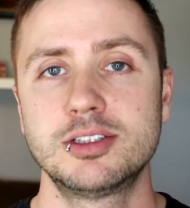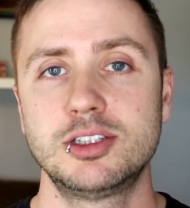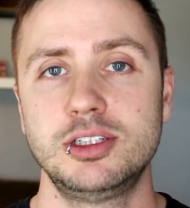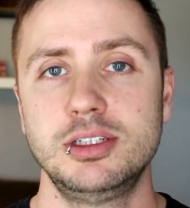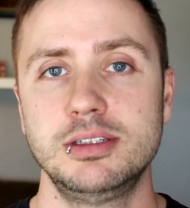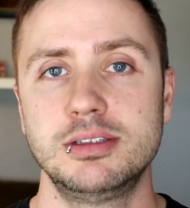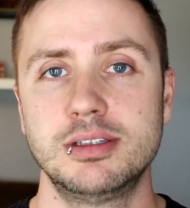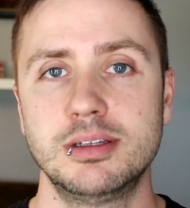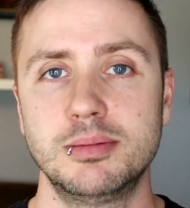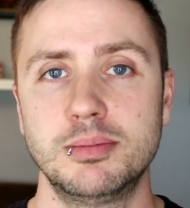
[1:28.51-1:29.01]

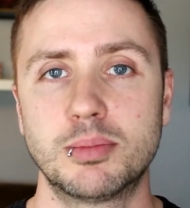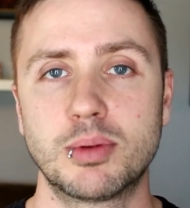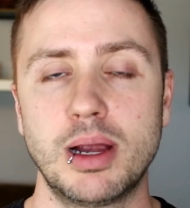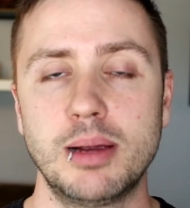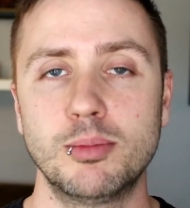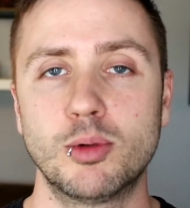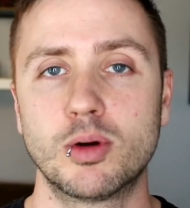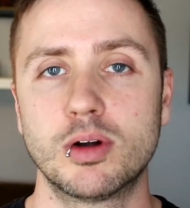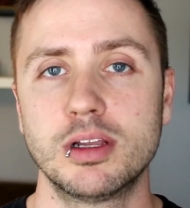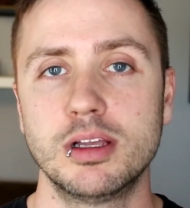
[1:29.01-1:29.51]
She's the
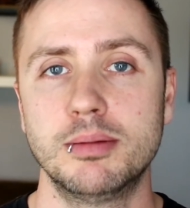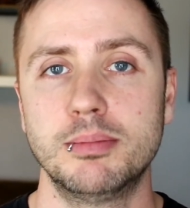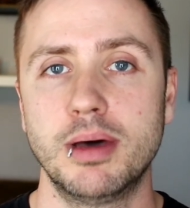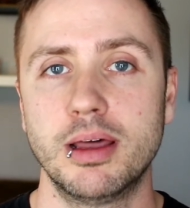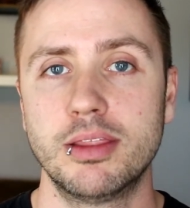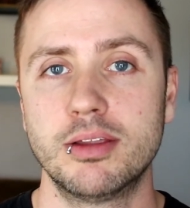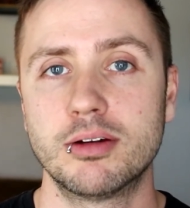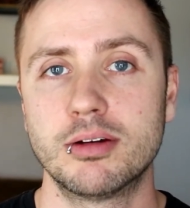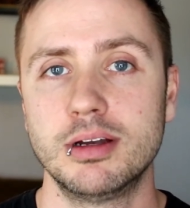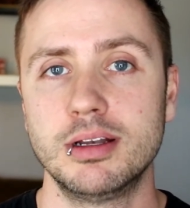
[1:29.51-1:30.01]
primordial
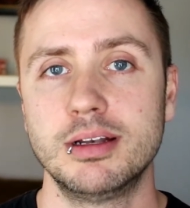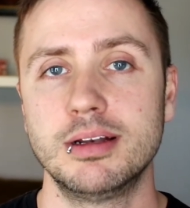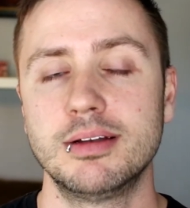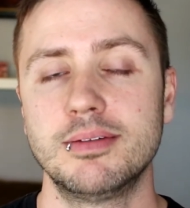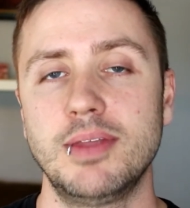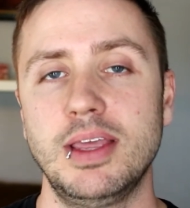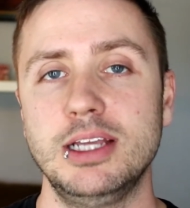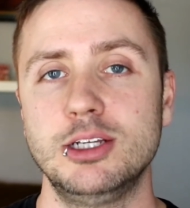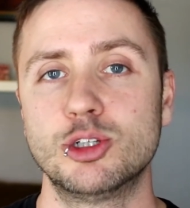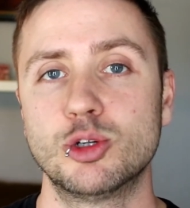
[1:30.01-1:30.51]
mother in
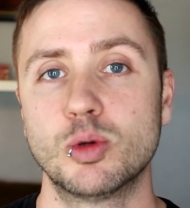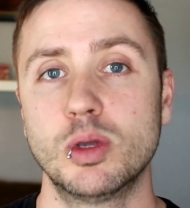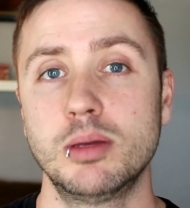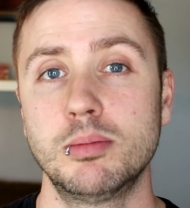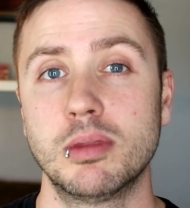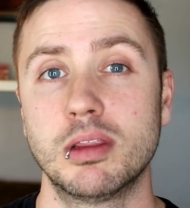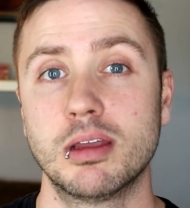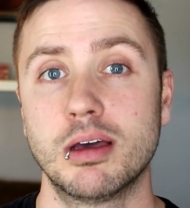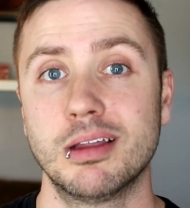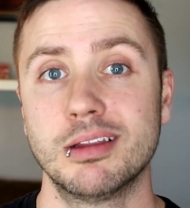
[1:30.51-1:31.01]
ancient Greek
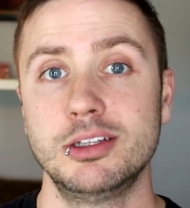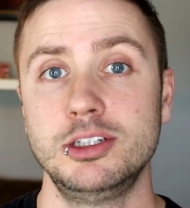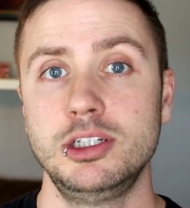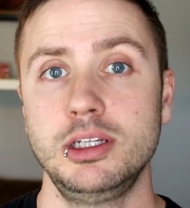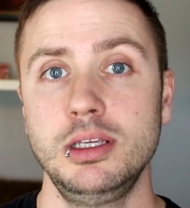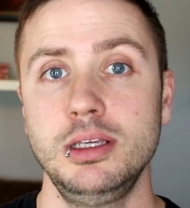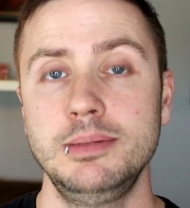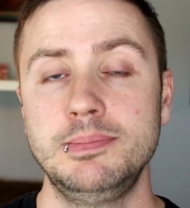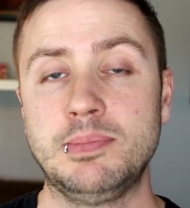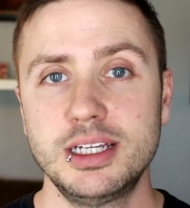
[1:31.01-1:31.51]

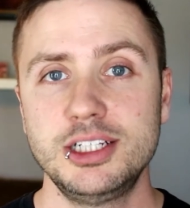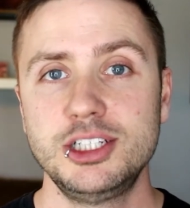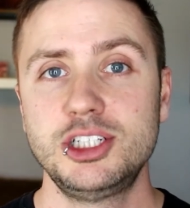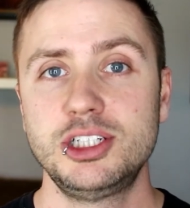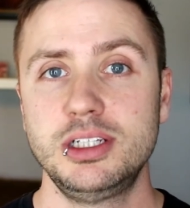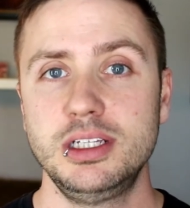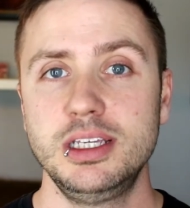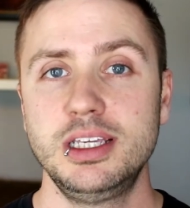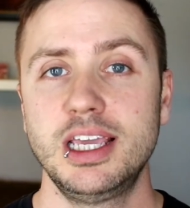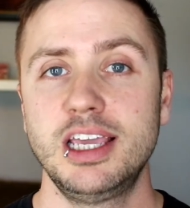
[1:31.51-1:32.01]
mythology, and
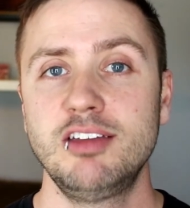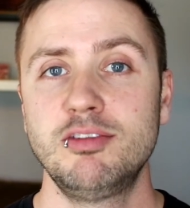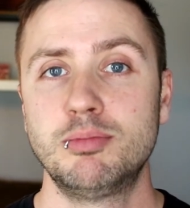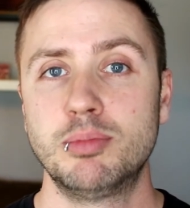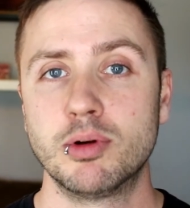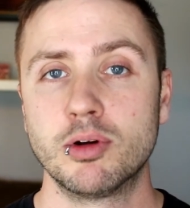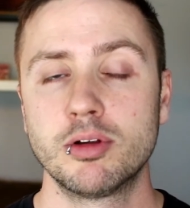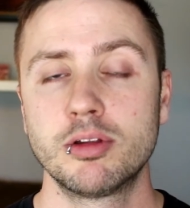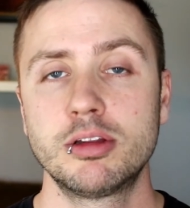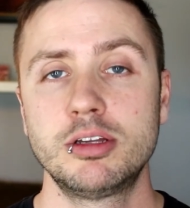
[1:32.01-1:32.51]
she gave
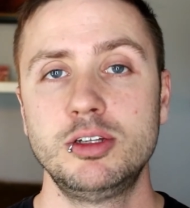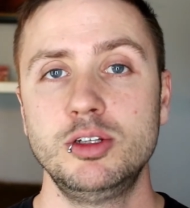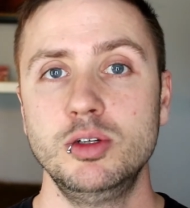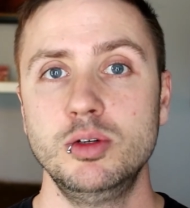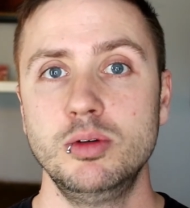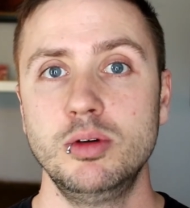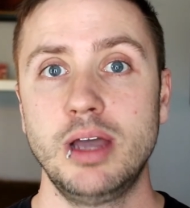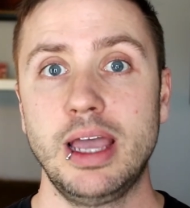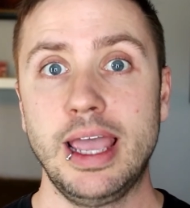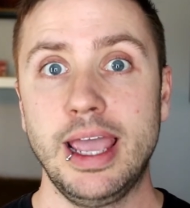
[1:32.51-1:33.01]
birth
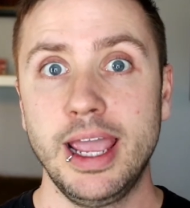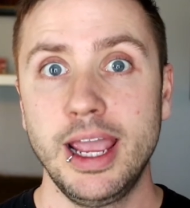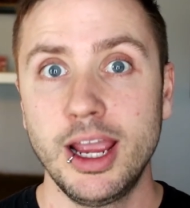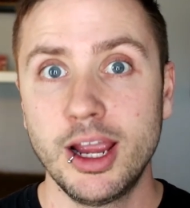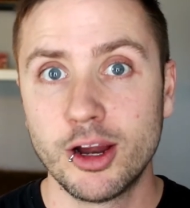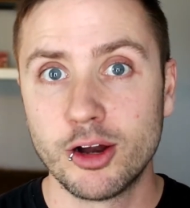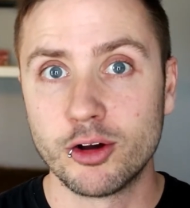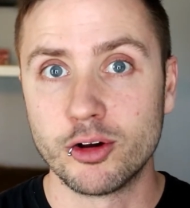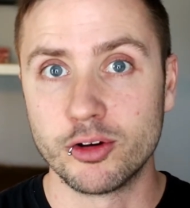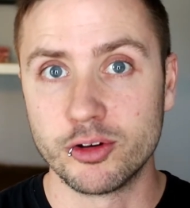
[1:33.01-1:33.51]
to
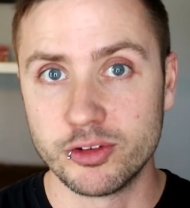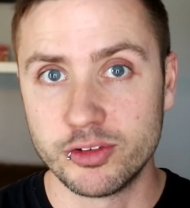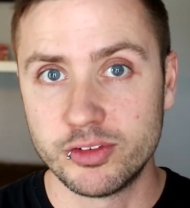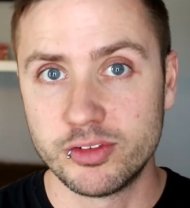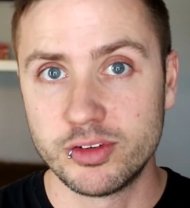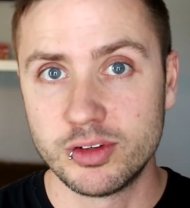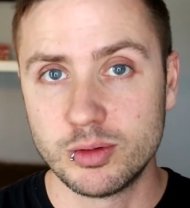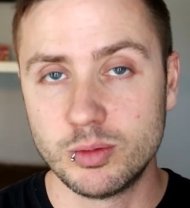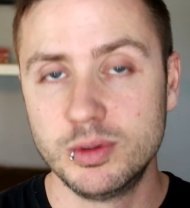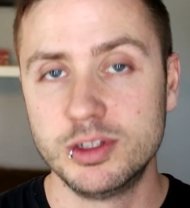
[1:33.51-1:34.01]

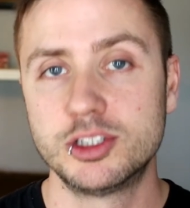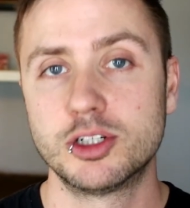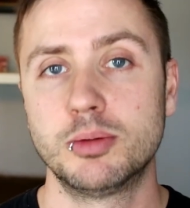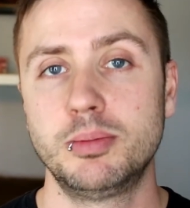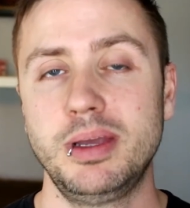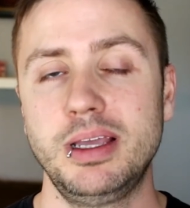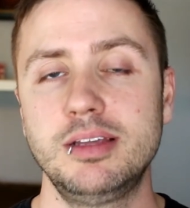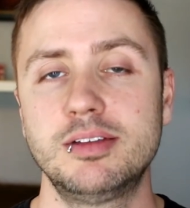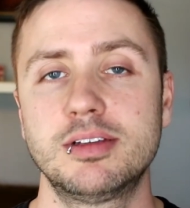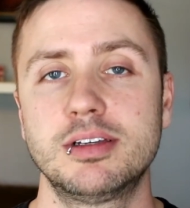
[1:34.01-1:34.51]
heirs, which are
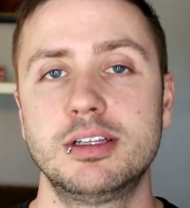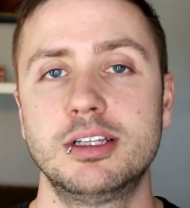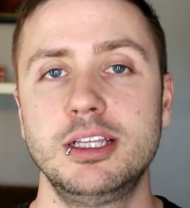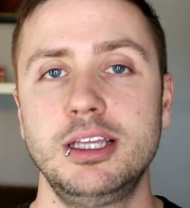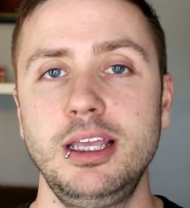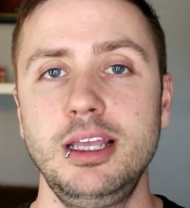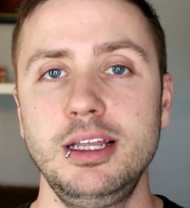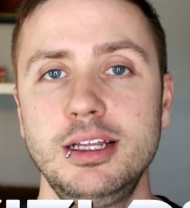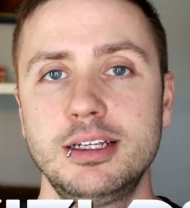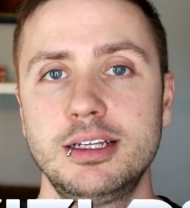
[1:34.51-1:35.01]

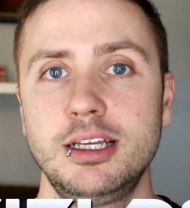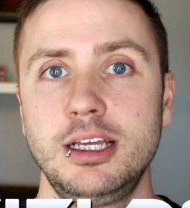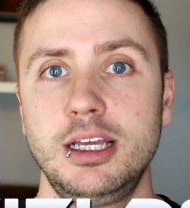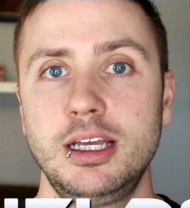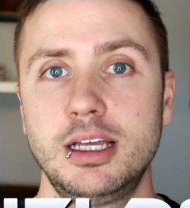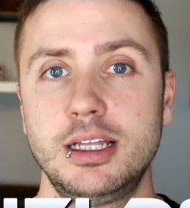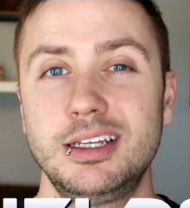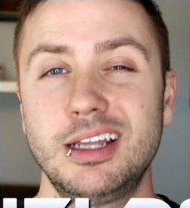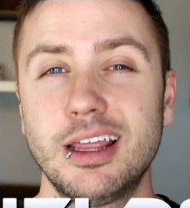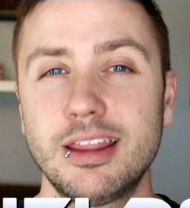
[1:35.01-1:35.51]
basically
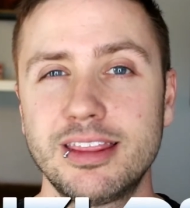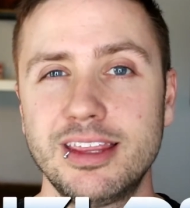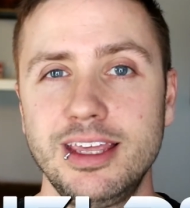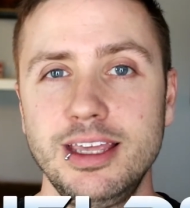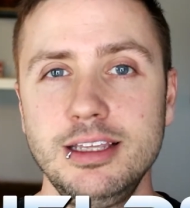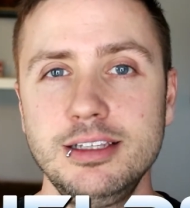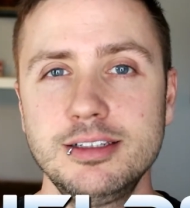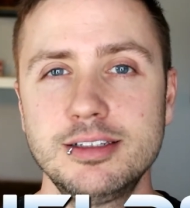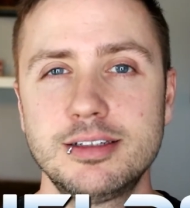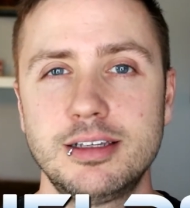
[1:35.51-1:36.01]

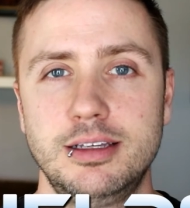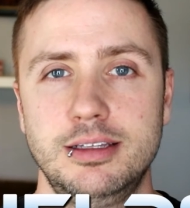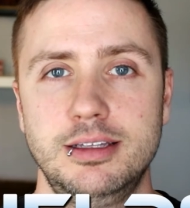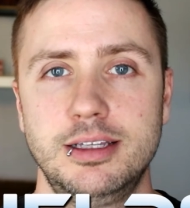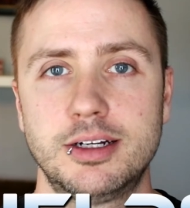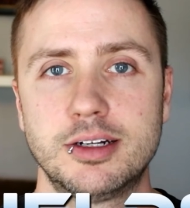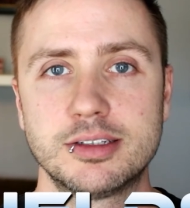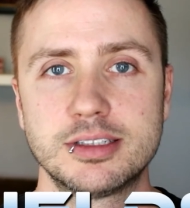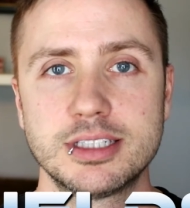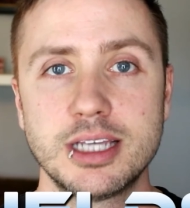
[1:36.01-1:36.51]
nothings
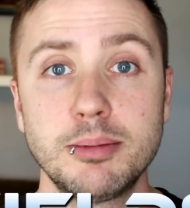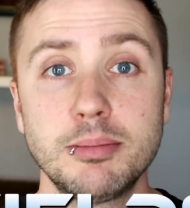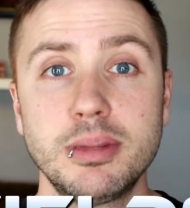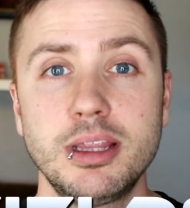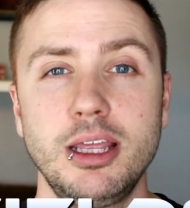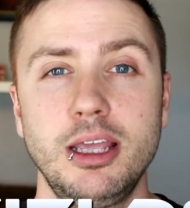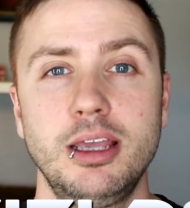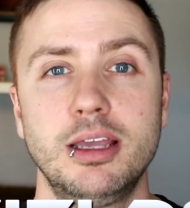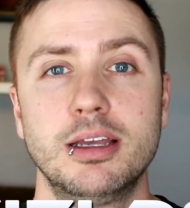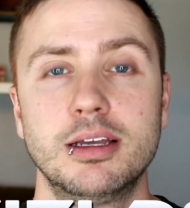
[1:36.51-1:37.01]
that are
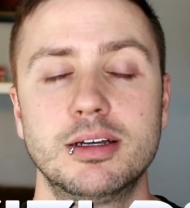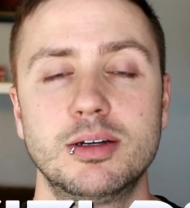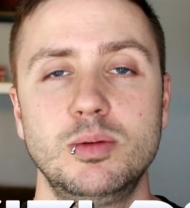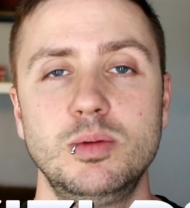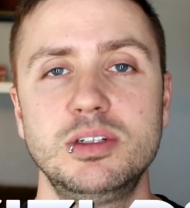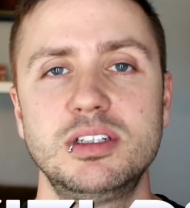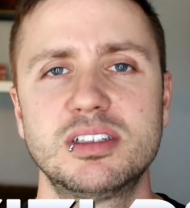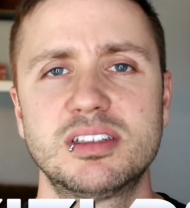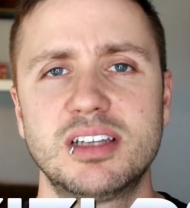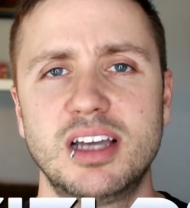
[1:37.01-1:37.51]
something,
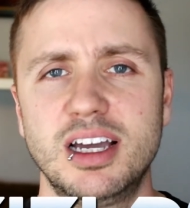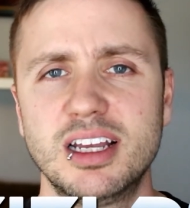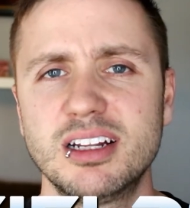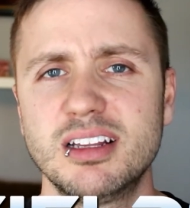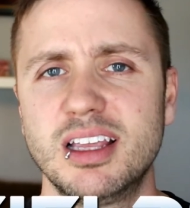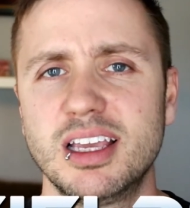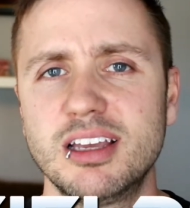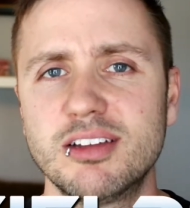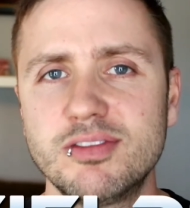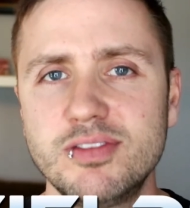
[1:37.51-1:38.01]
which is kind of
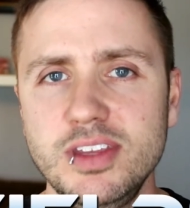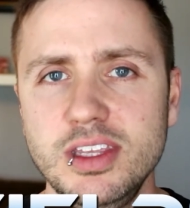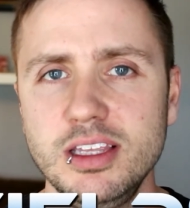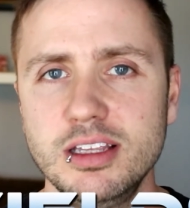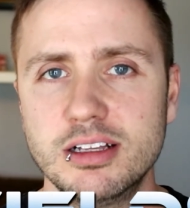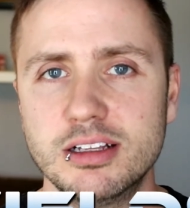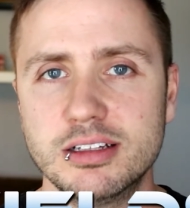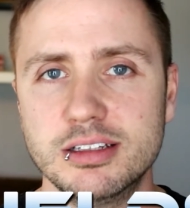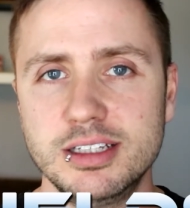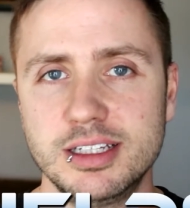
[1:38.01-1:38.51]
like a
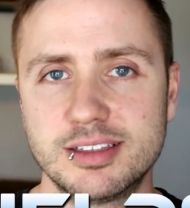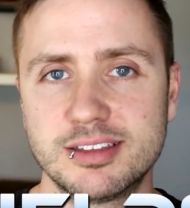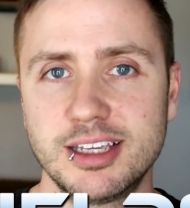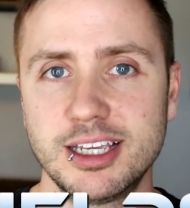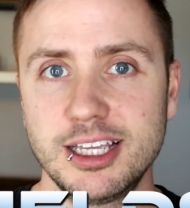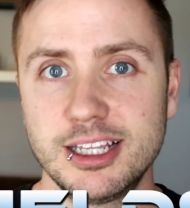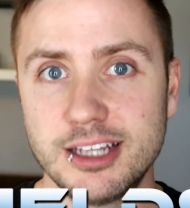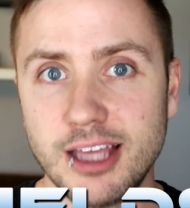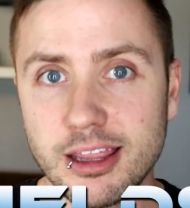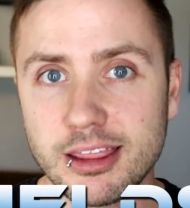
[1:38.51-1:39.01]
field. It's
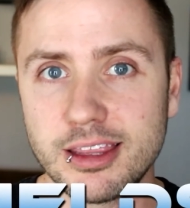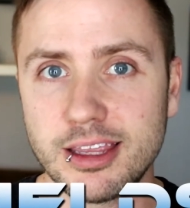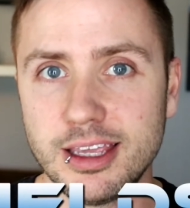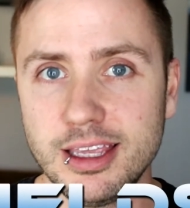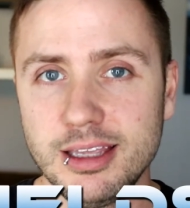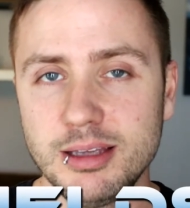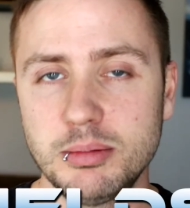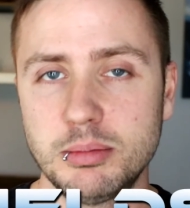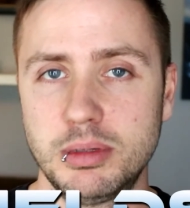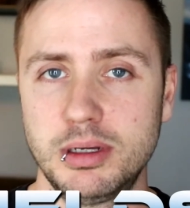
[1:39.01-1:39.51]
like a
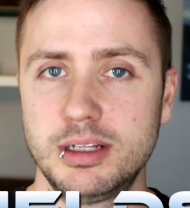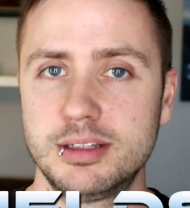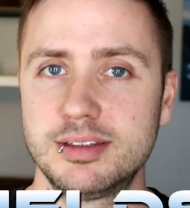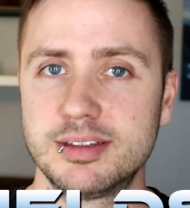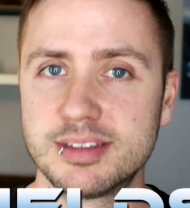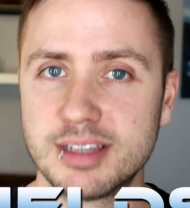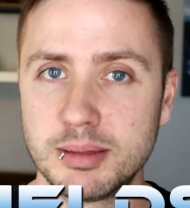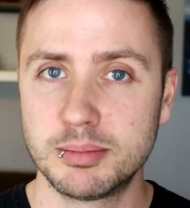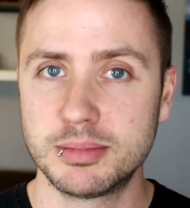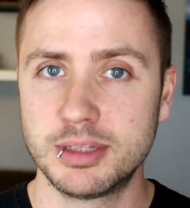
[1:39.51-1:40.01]
nothing, but it's a
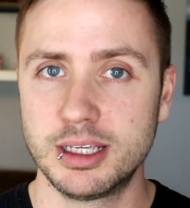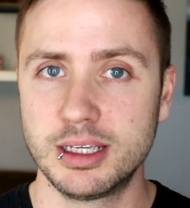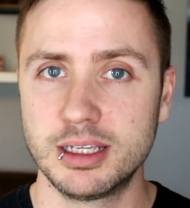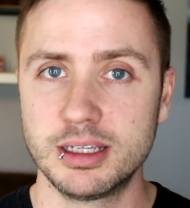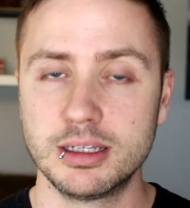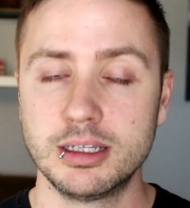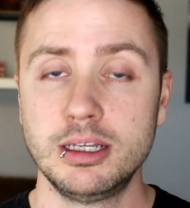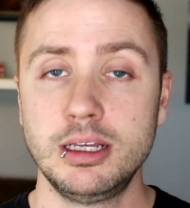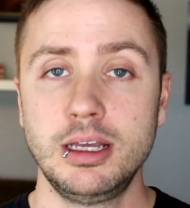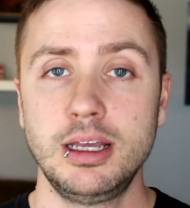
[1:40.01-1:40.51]

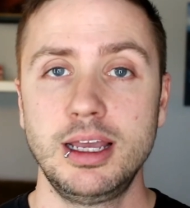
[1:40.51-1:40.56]
something.